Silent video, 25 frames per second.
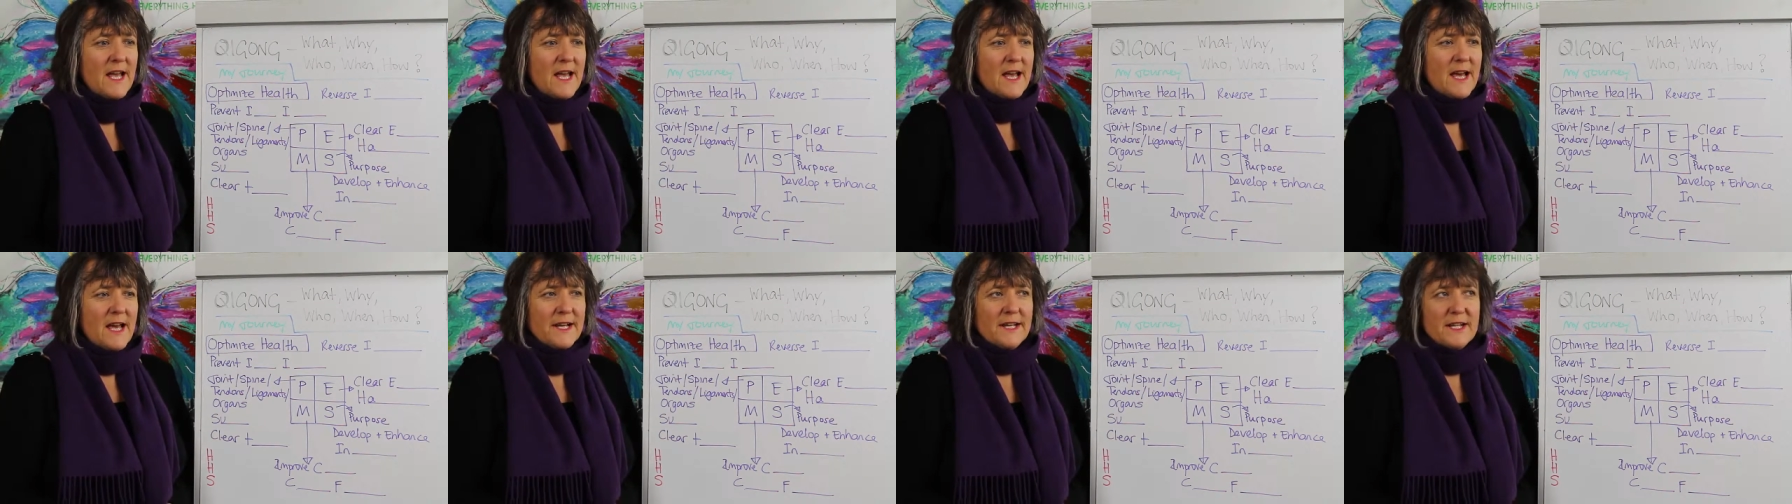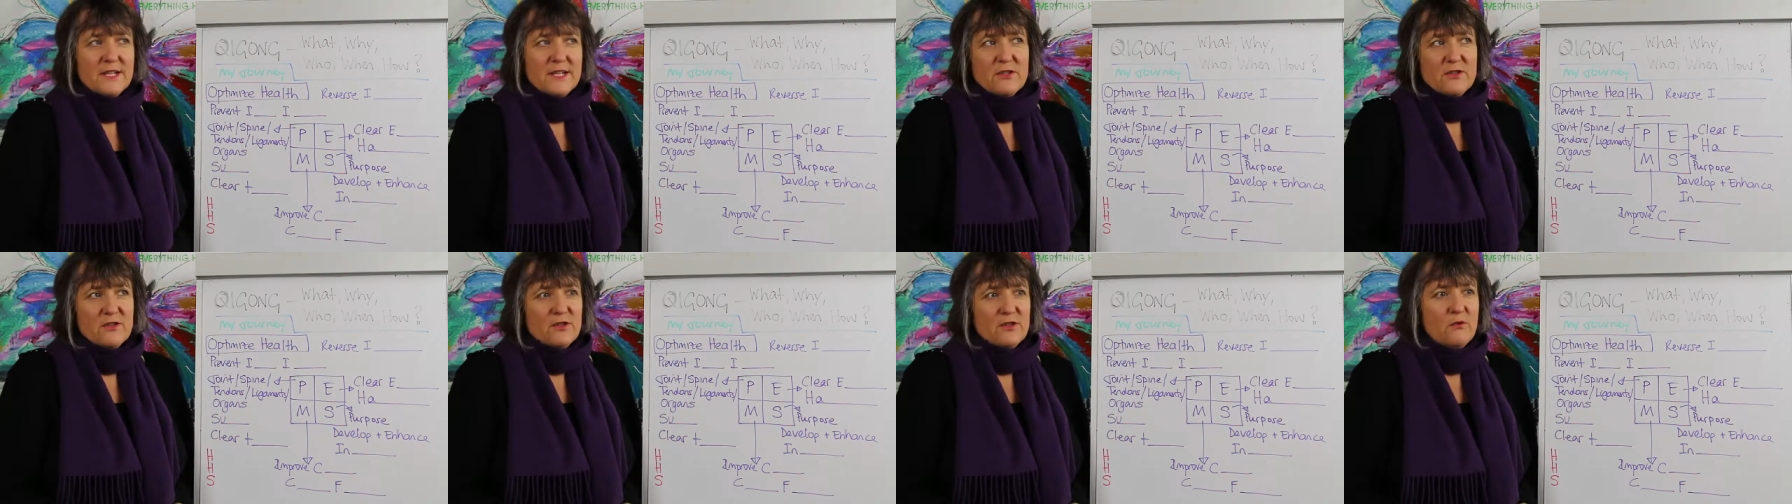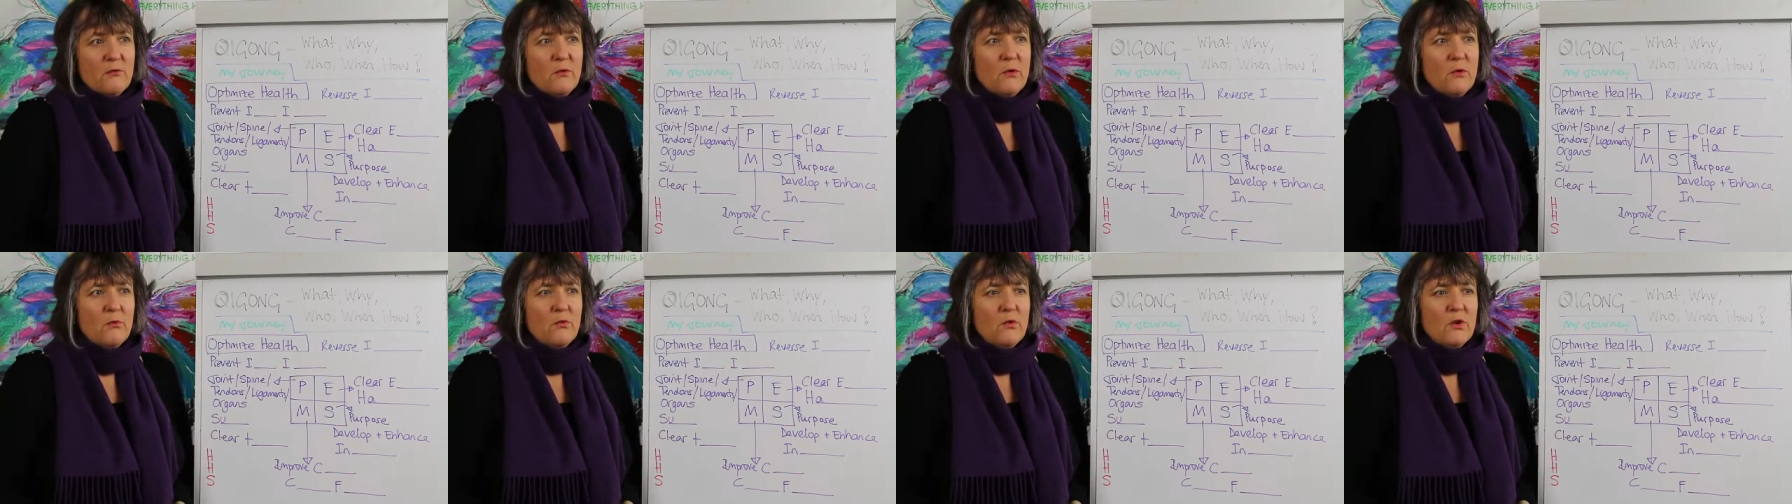And I just
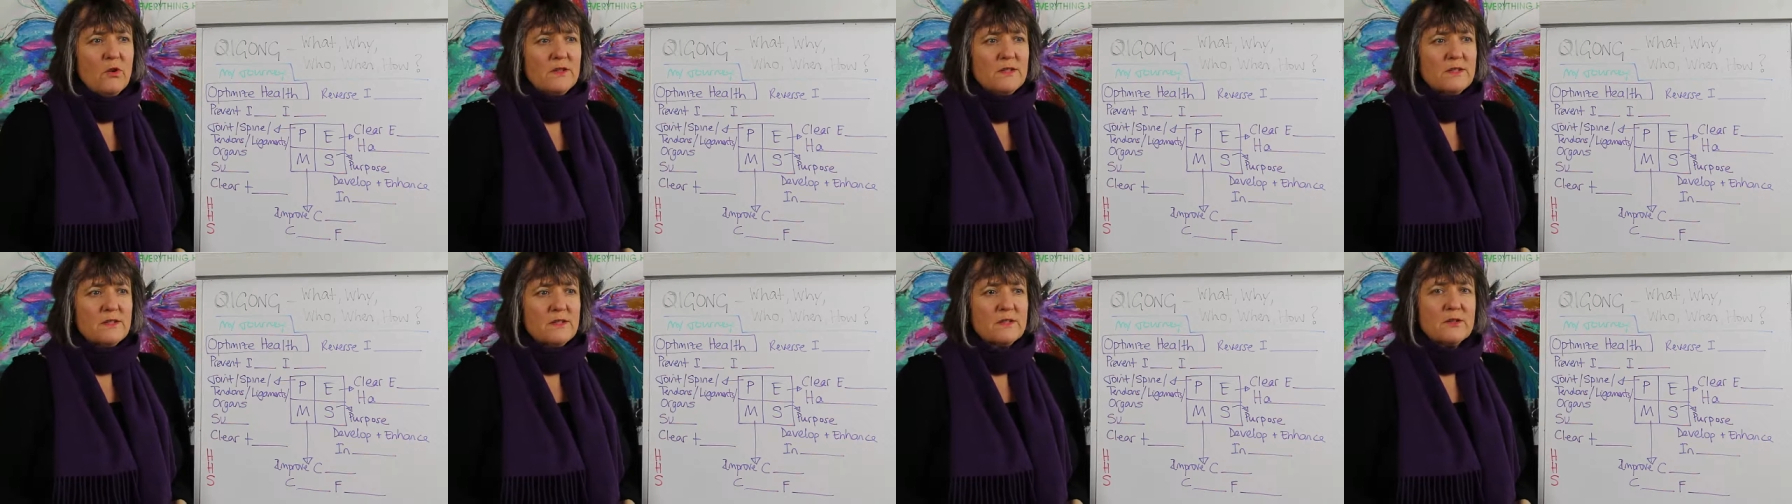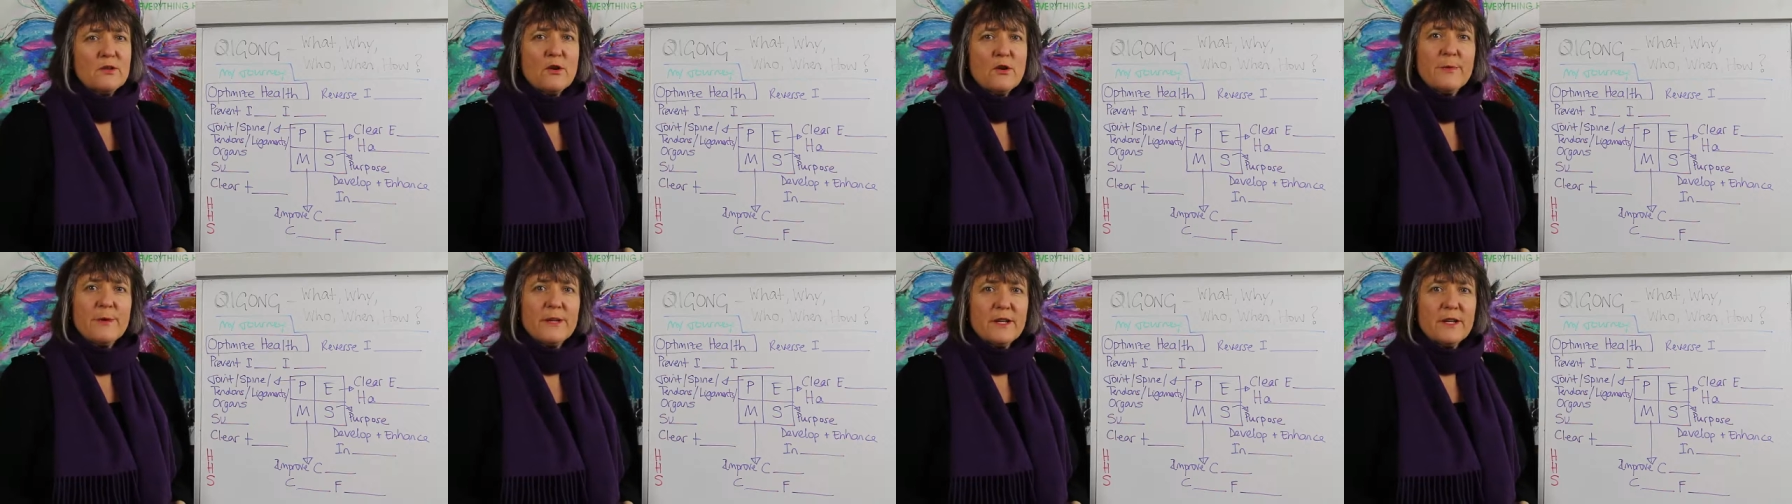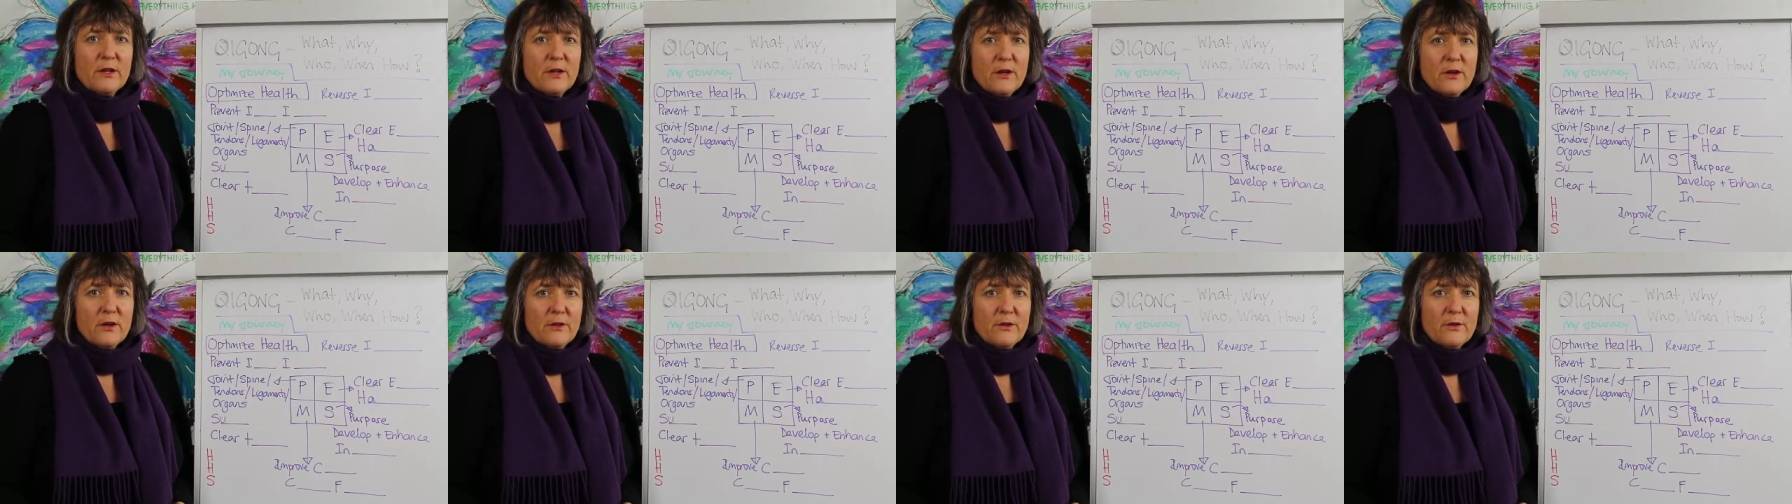thought, well, what's
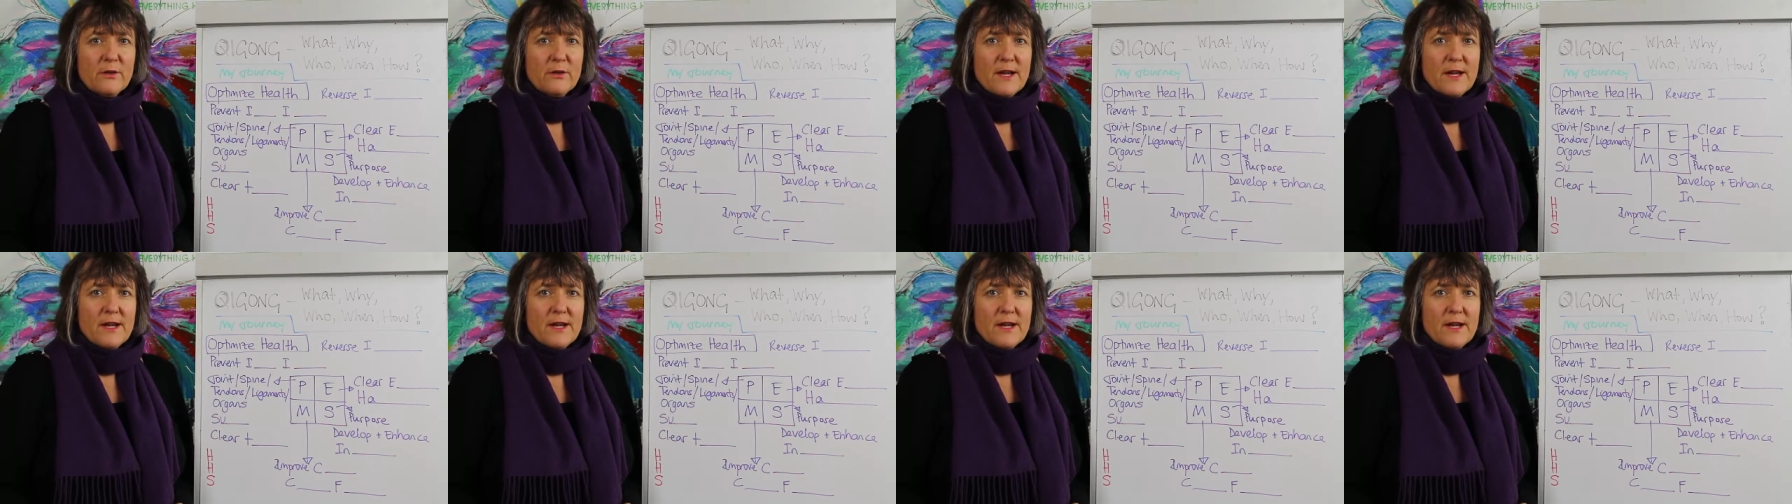stopping you?